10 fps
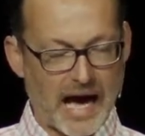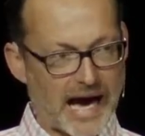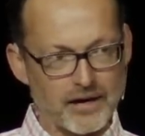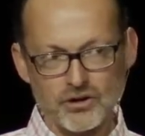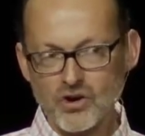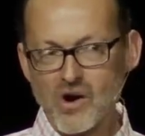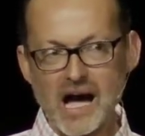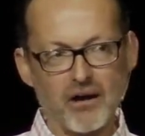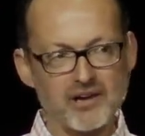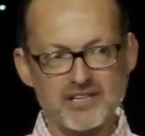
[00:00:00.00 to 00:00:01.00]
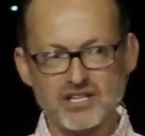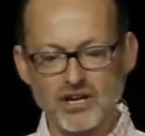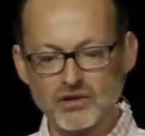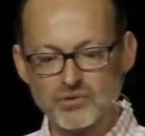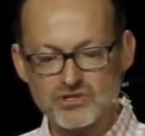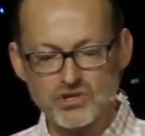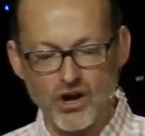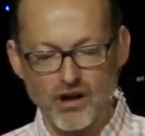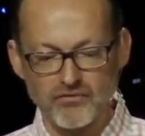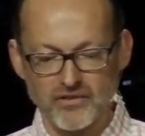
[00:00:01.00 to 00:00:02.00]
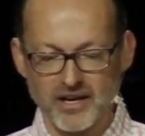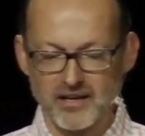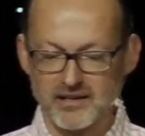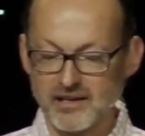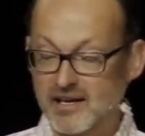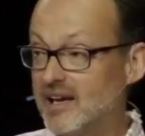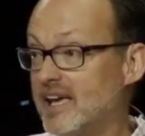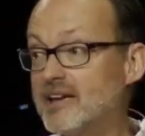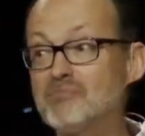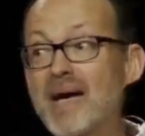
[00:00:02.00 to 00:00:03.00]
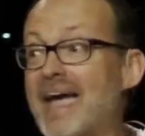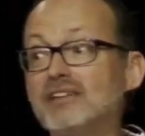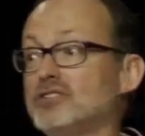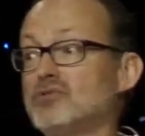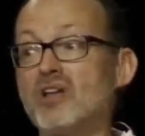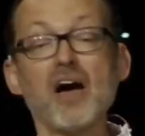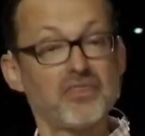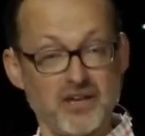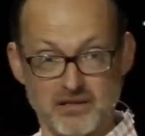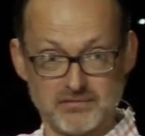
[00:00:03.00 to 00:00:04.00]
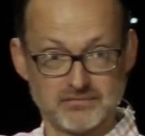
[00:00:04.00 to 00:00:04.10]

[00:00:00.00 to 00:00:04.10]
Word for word: I don't know how he's going to resolve it. He may do nothing.